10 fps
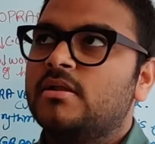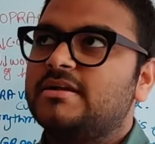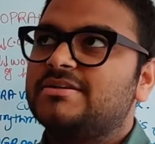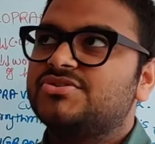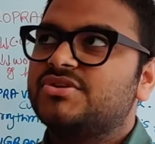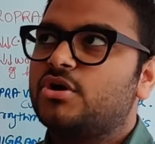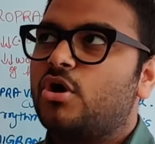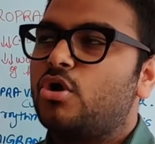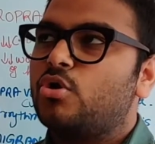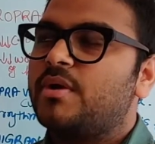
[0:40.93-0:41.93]
Let us
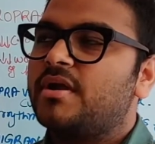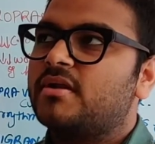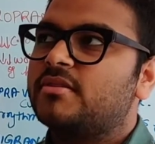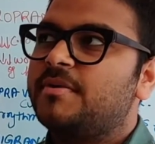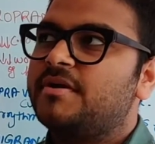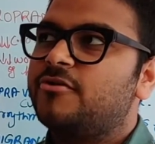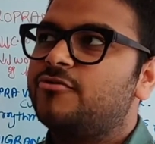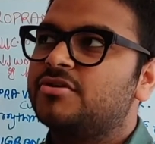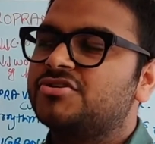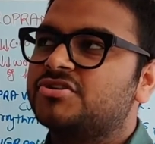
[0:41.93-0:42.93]
recall where are the beta
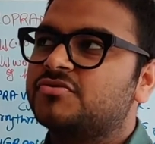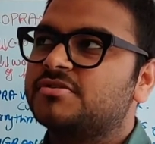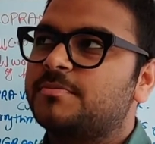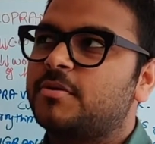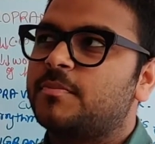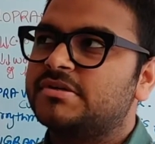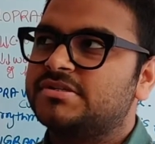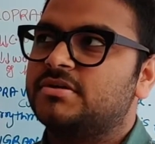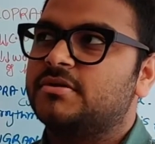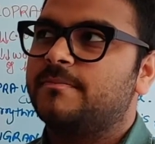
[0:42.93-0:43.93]
adrenergic receptor
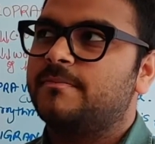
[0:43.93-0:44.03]
present.